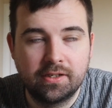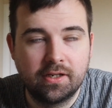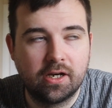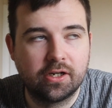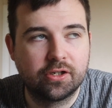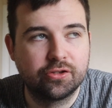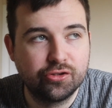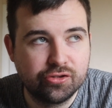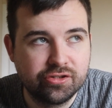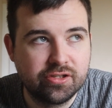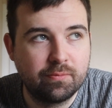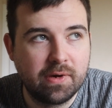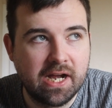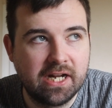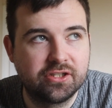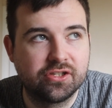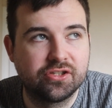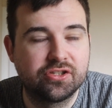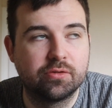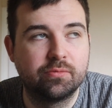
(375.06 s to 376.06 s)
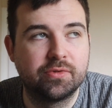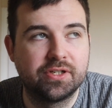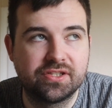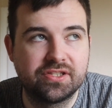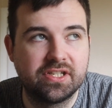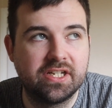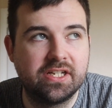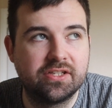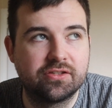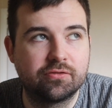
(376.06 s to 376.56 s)
I can just imagine some of the
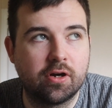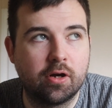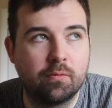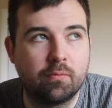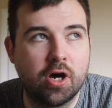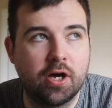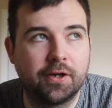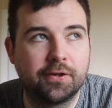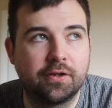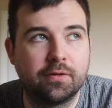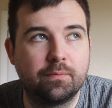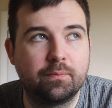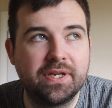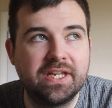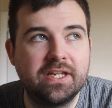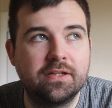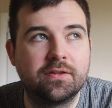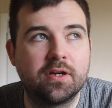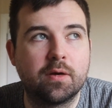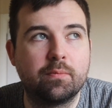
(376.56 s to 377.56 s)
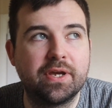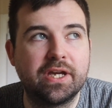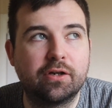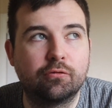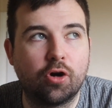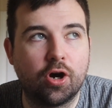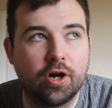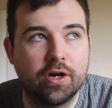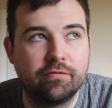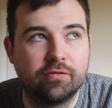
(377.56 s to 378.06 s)
scenes around Monaghan beating their big
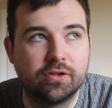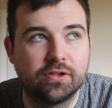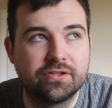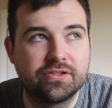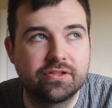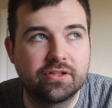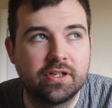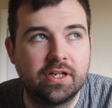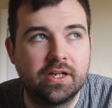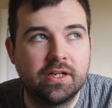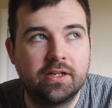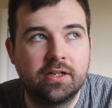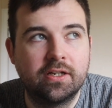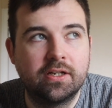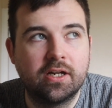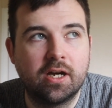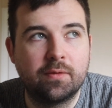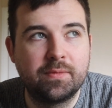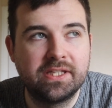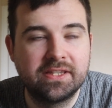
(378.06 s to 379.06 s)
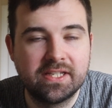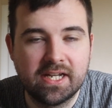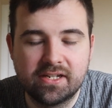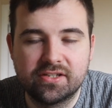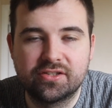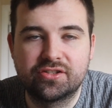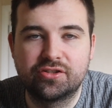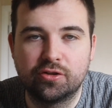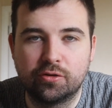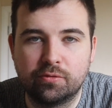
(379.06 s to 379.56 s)
rivals. I mean, that is
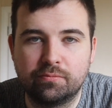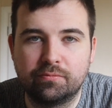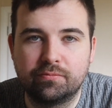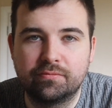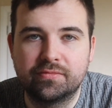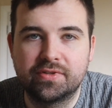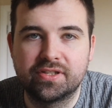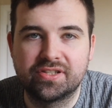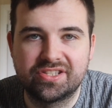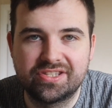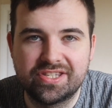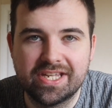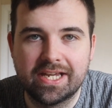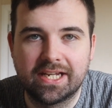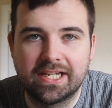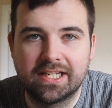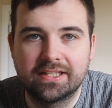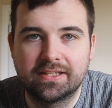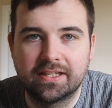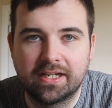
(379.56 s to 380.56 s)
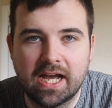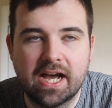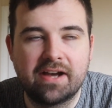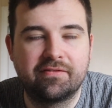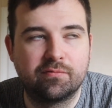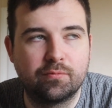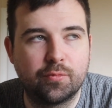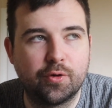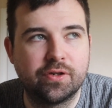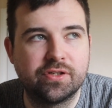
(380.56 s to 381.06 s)
something to stick the
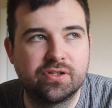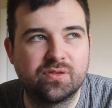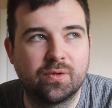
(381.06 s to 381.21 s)
Cavan boys